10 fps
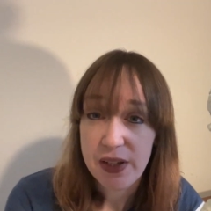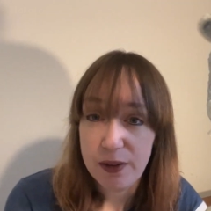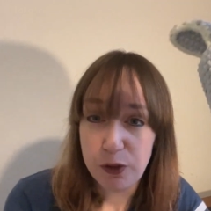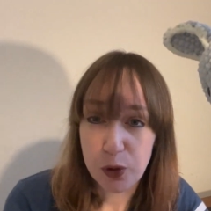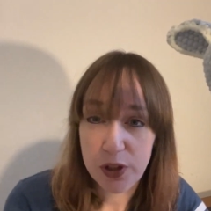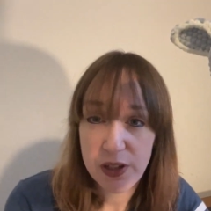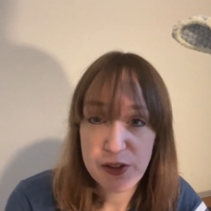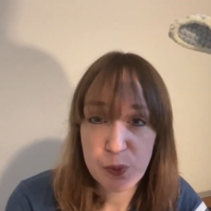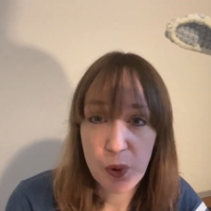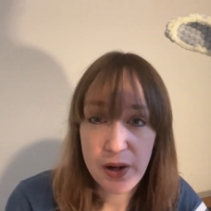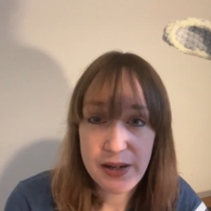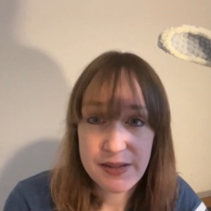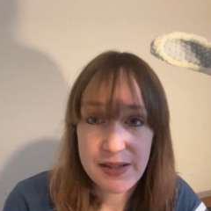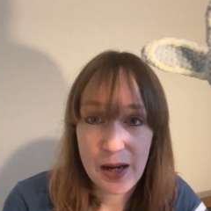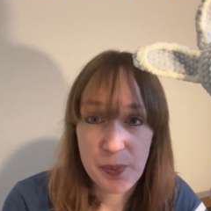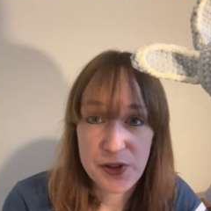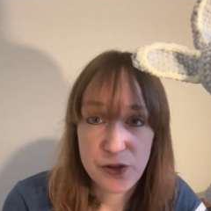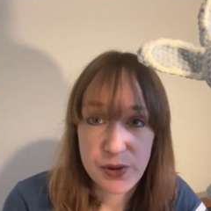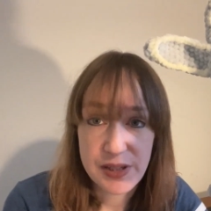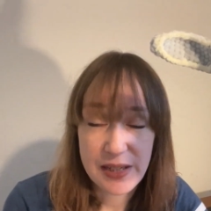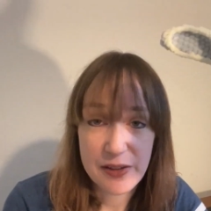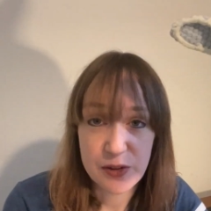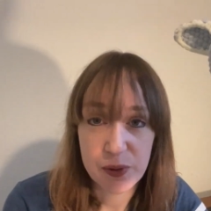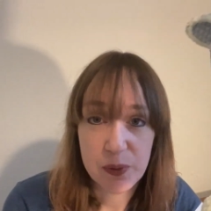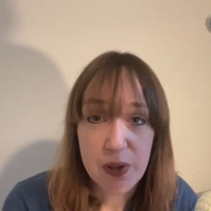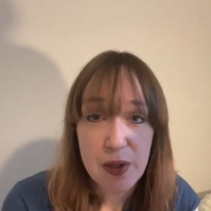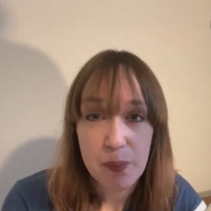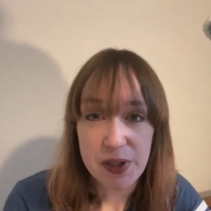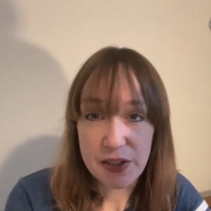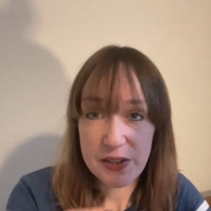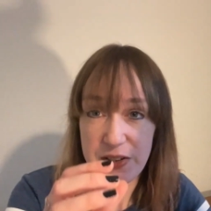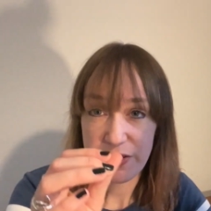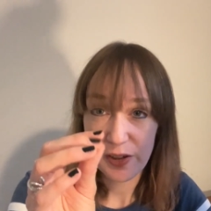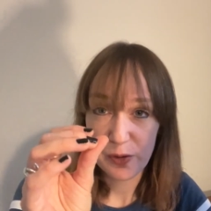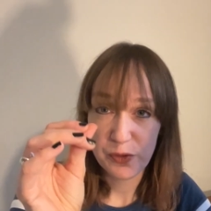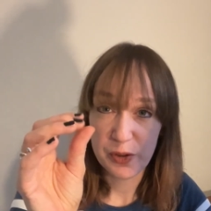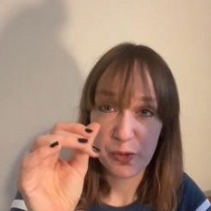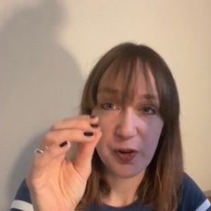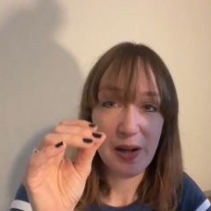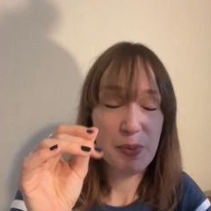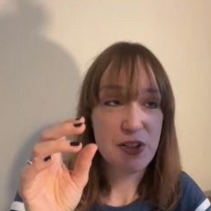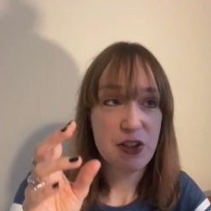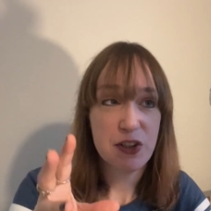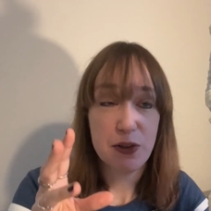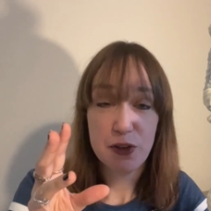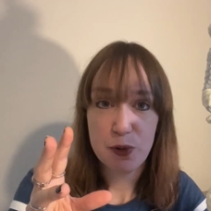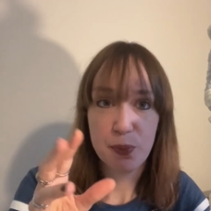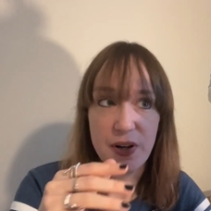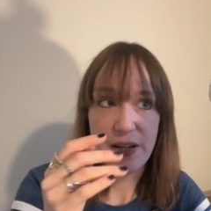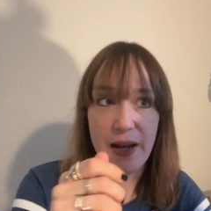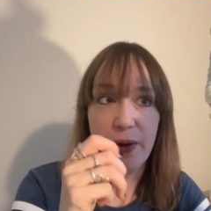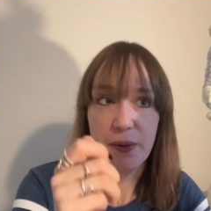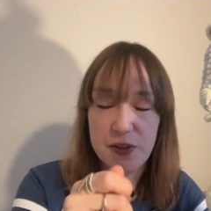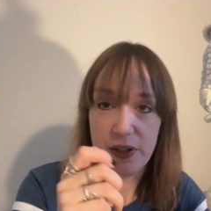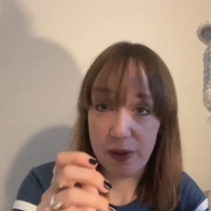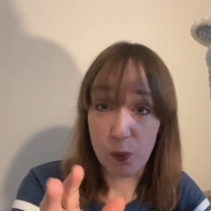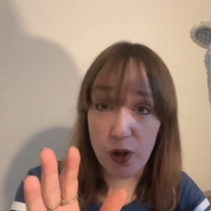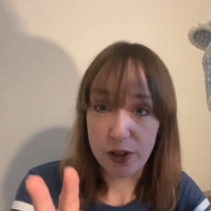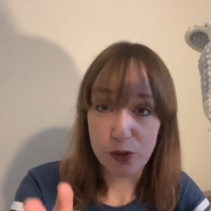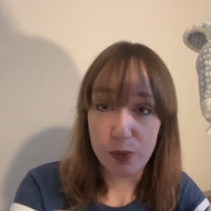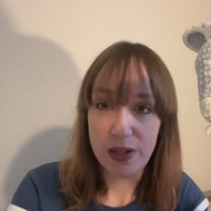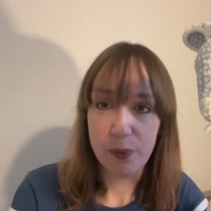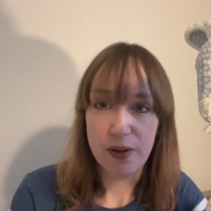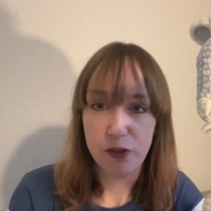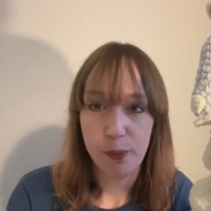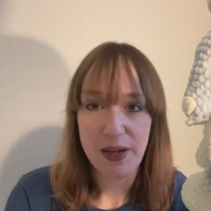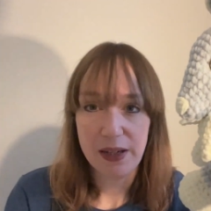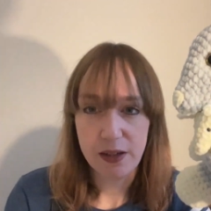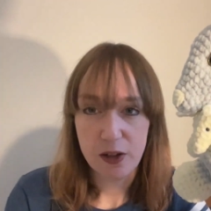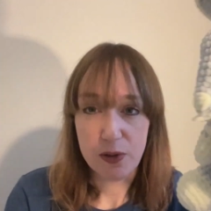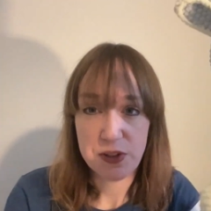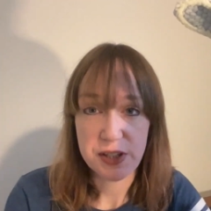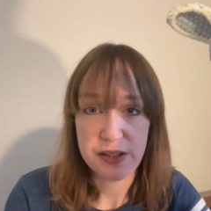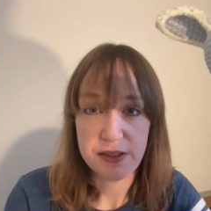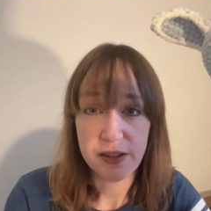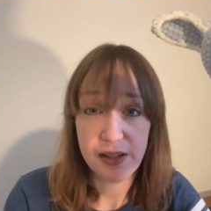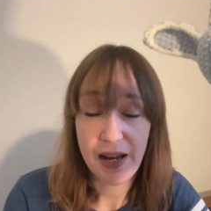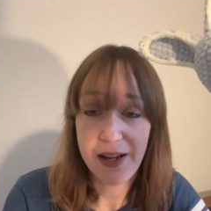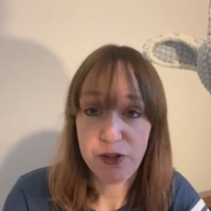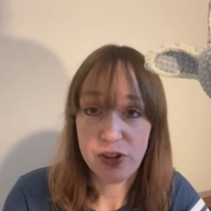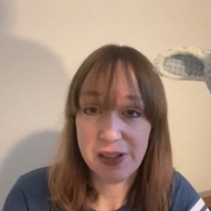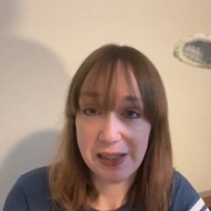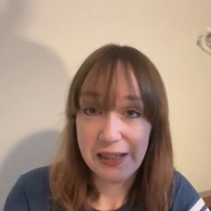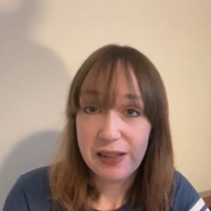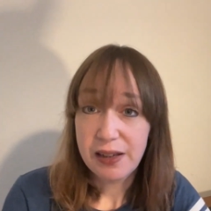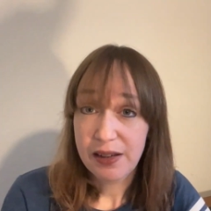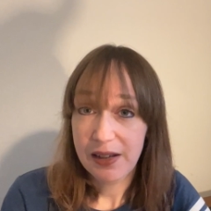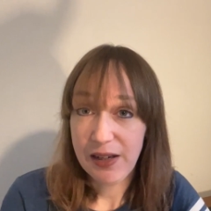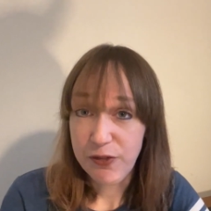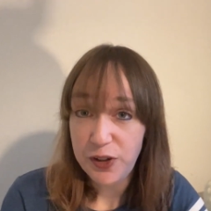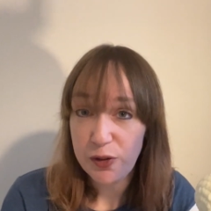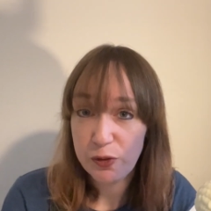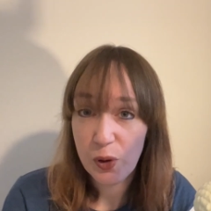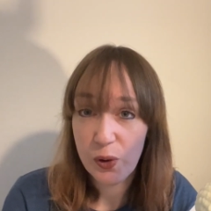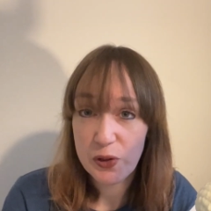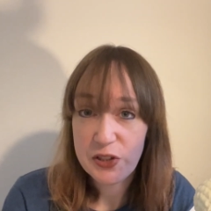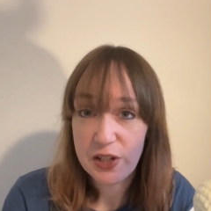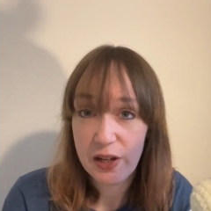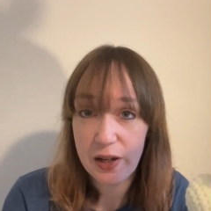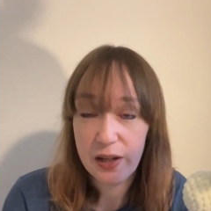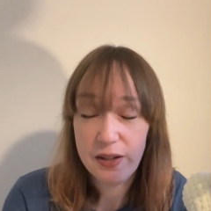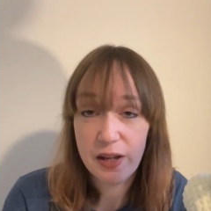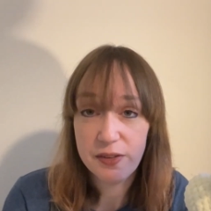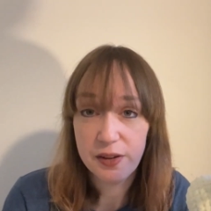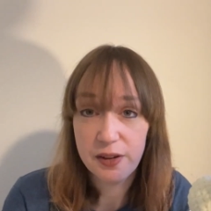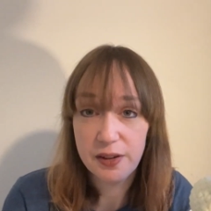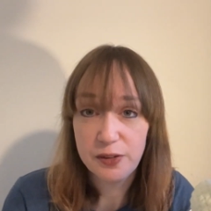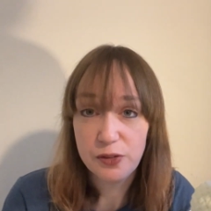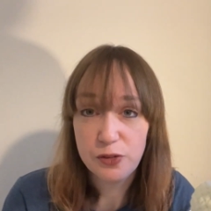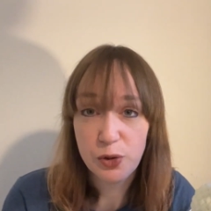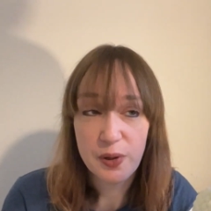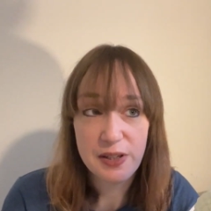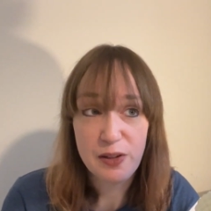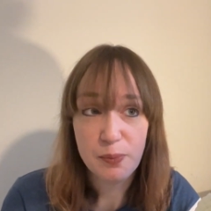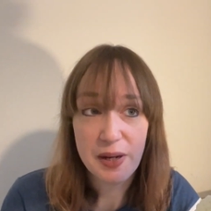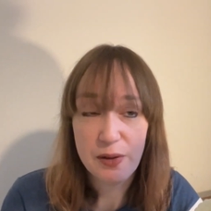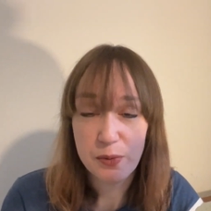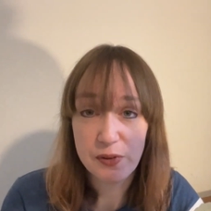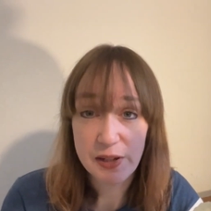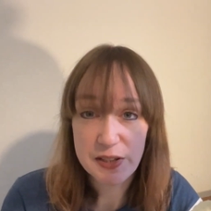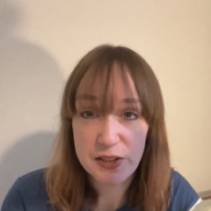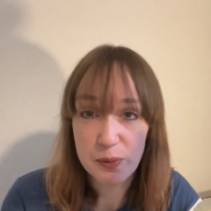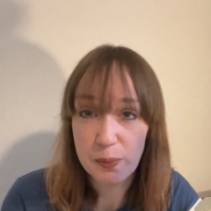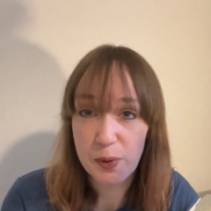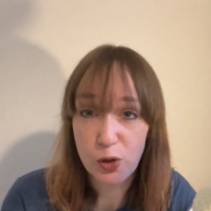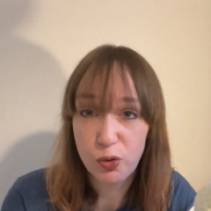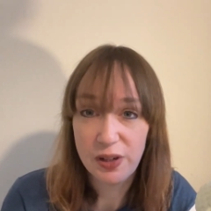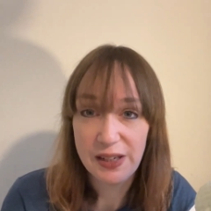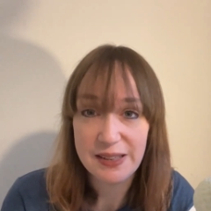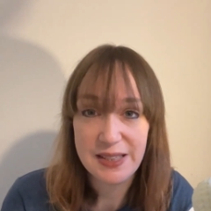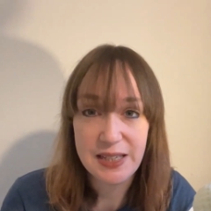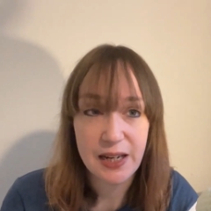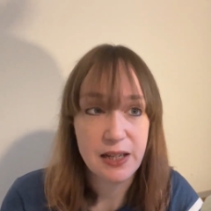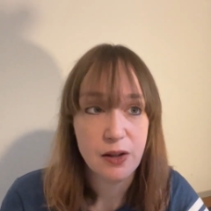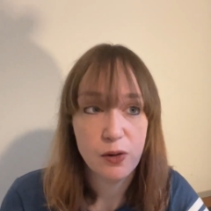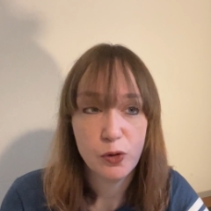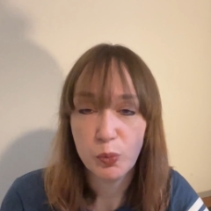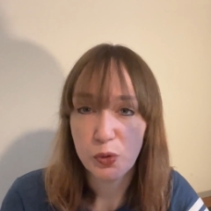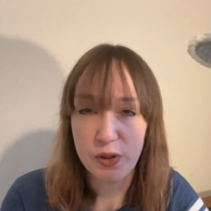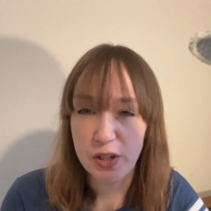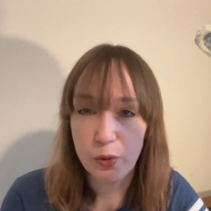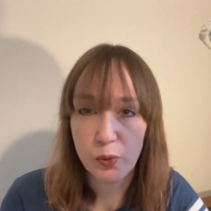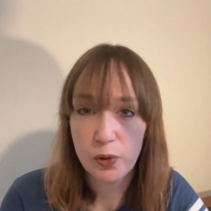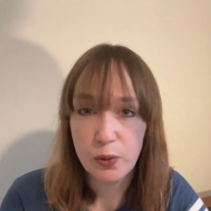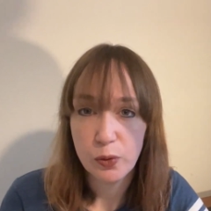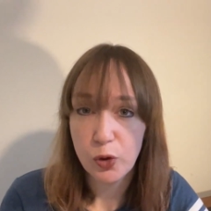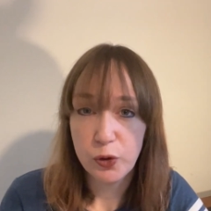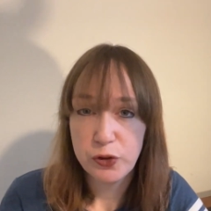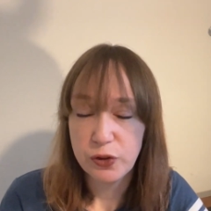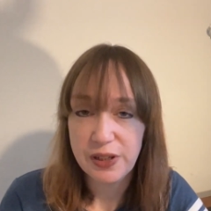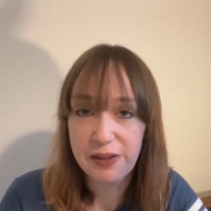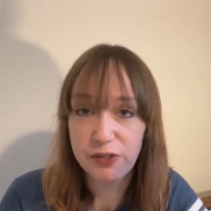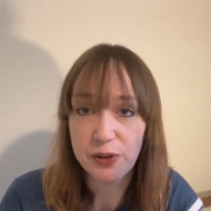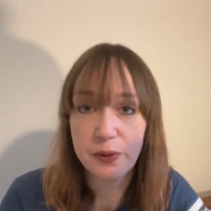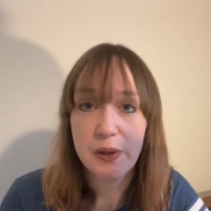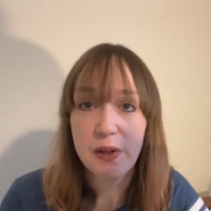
If you've got a nice wide tapestry needle, because the fibres are so spread out, it works really well for making noses. And actually, if you've got another toy that you've made with like some acrylic DK yarn or merino wool or cotton even,